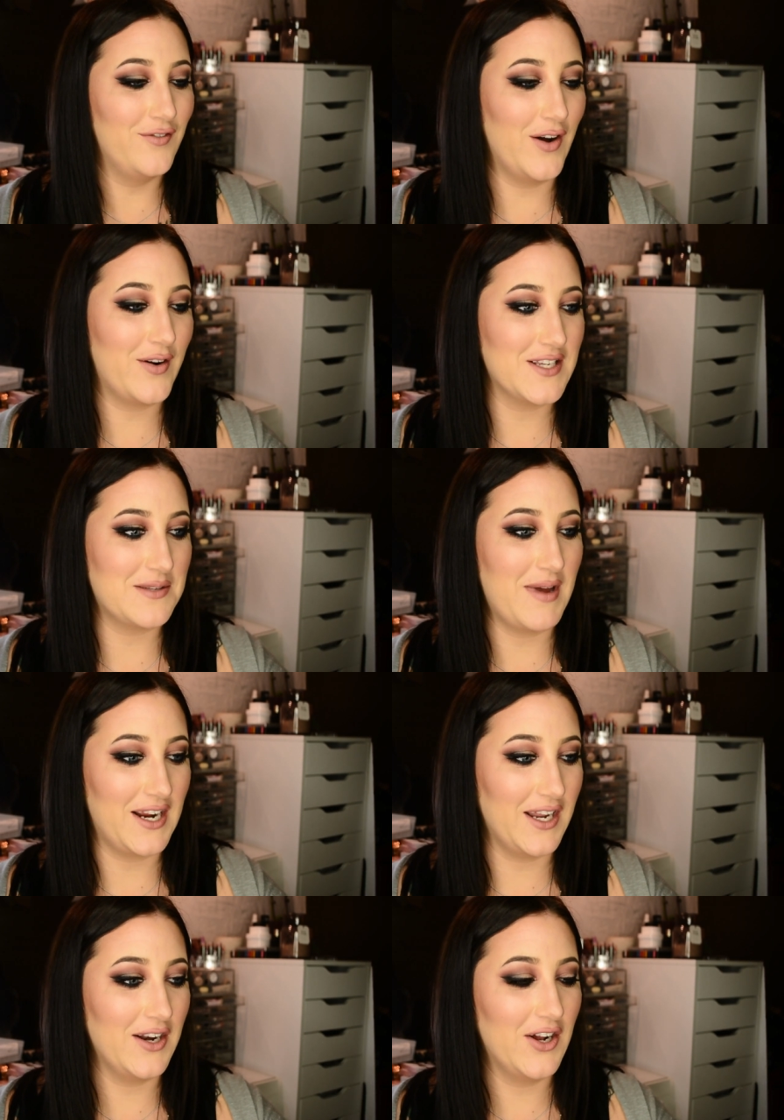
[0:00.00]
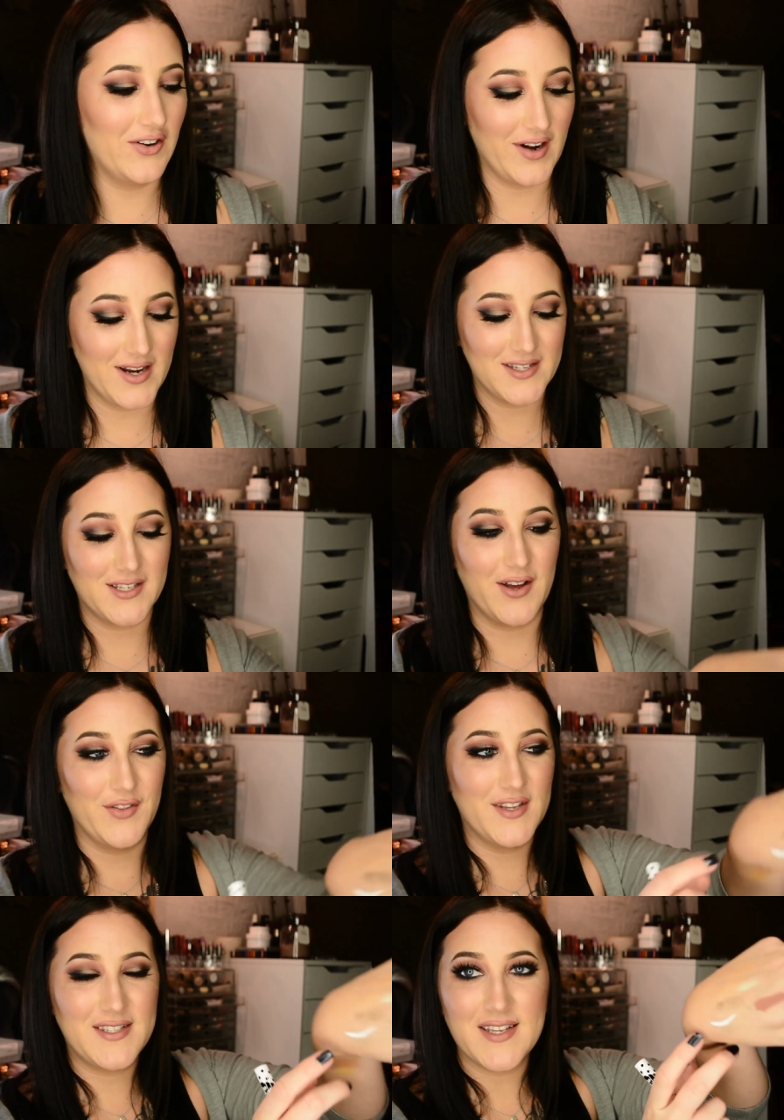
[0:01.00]
Focus, Megan. Alright,
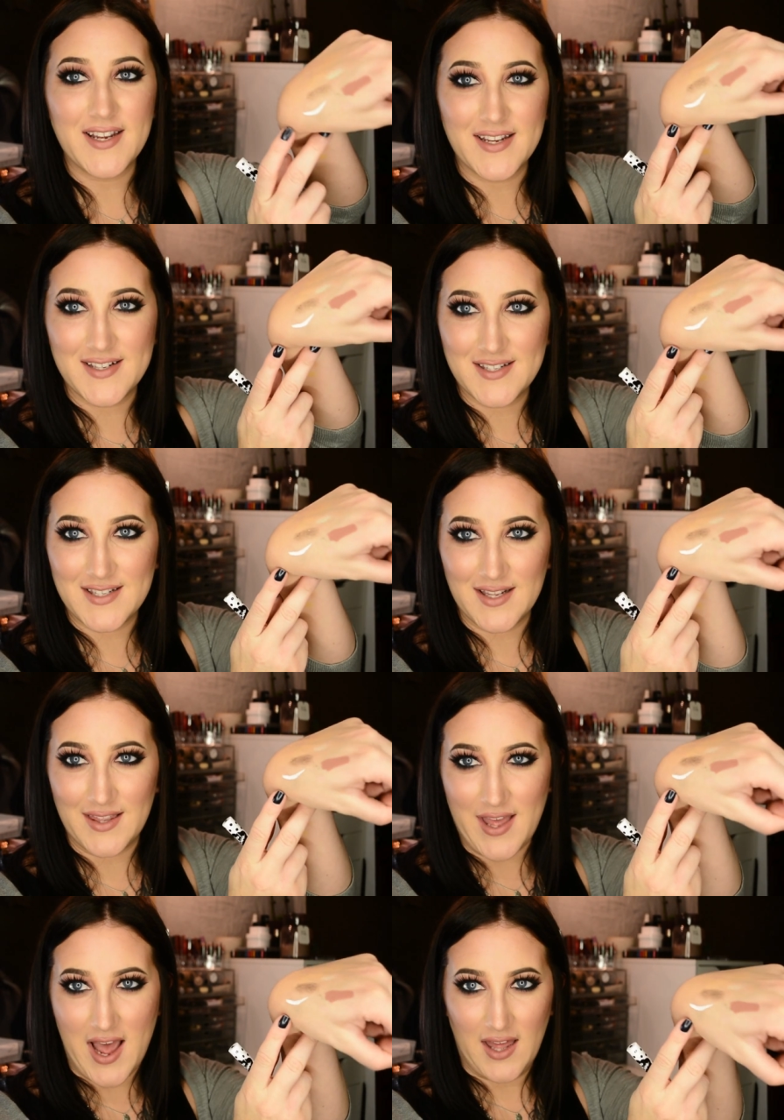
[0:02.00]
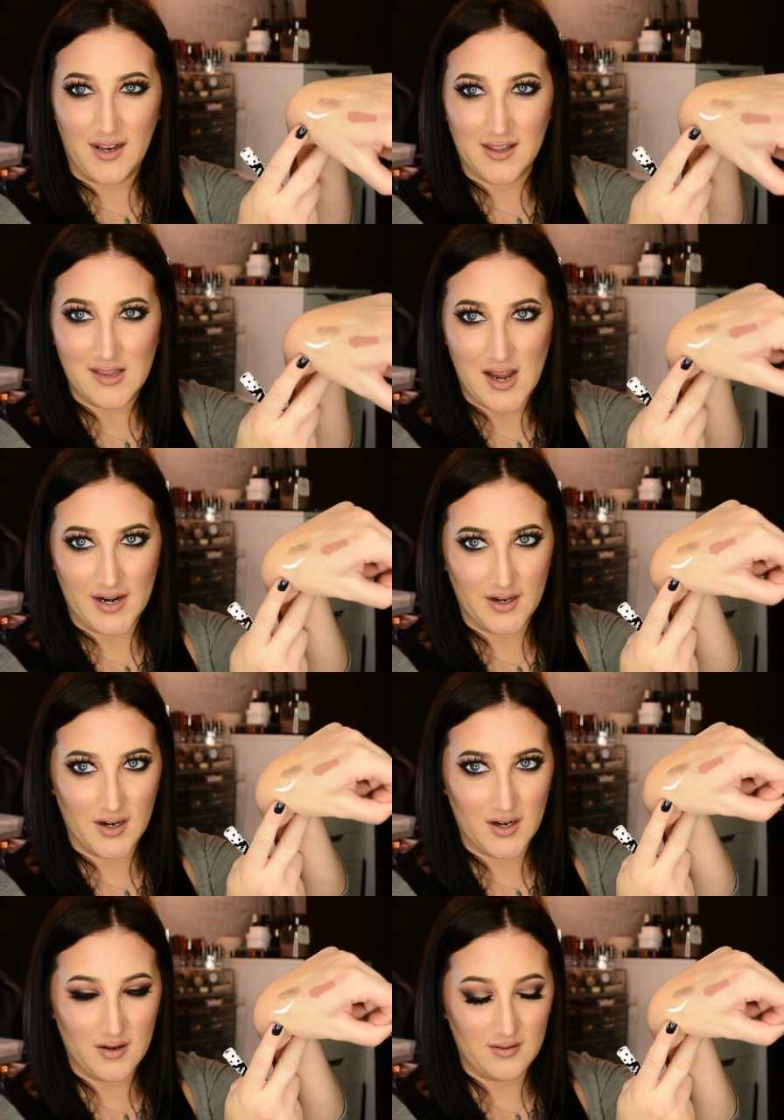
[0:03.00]
so this is that
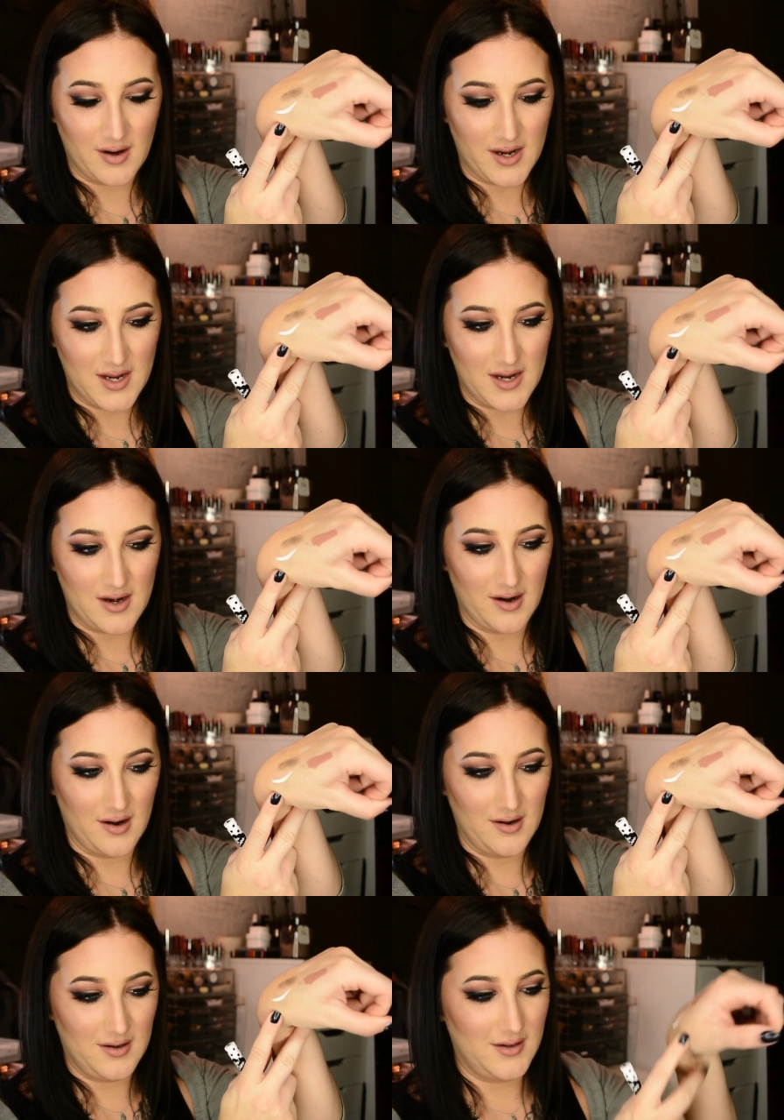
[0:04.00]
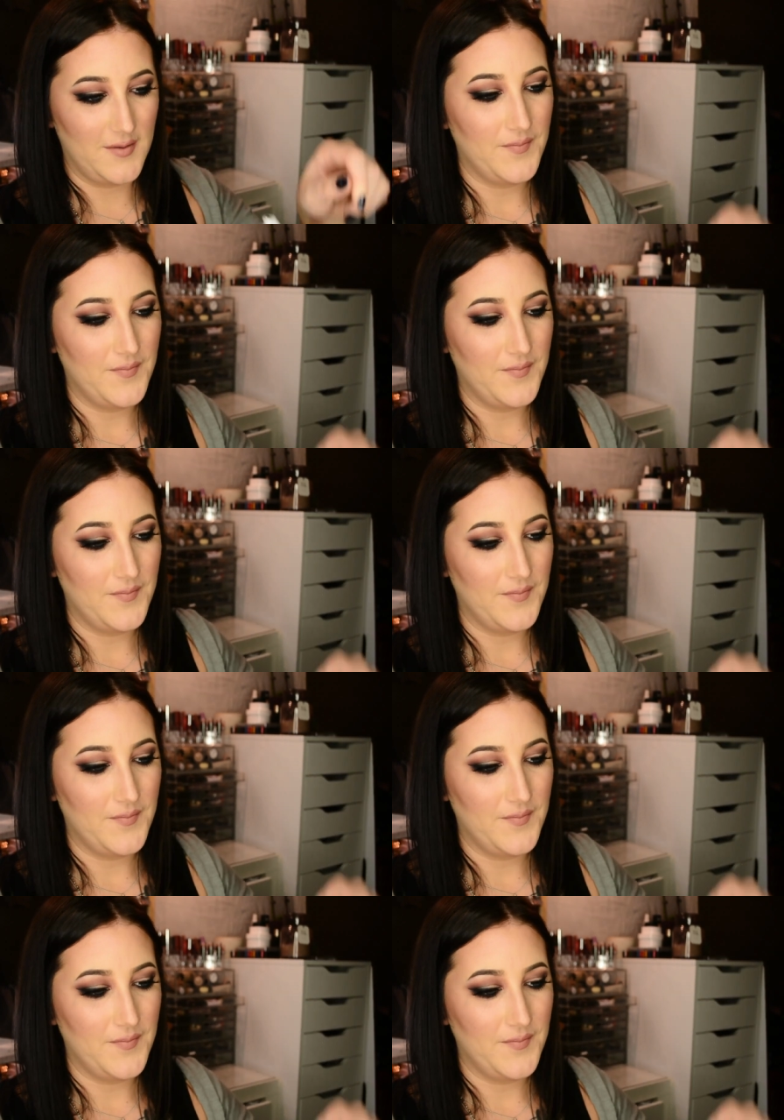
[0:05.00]
liner right here.